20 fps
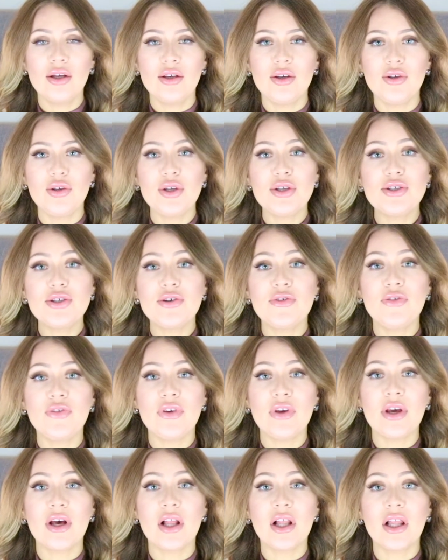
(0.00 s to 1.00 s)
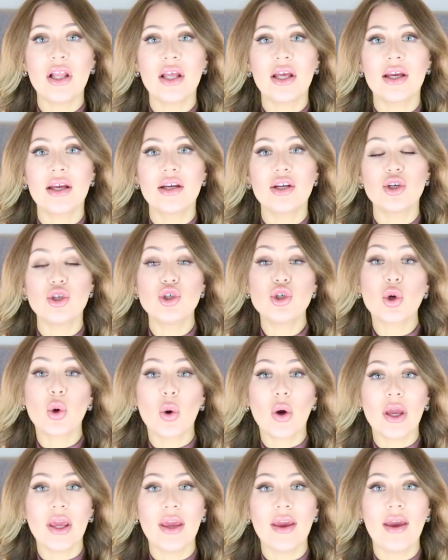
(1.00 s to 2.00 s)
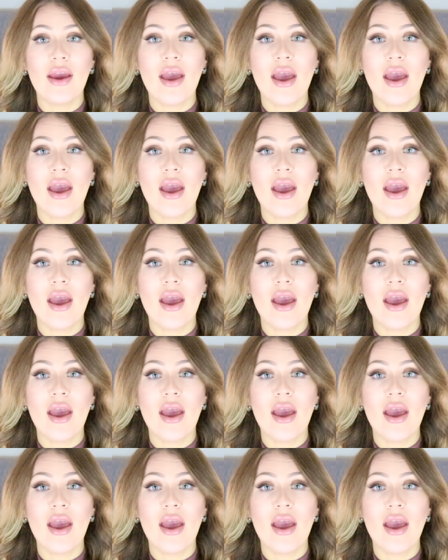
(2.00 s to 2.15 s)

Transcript: You need to feel joy,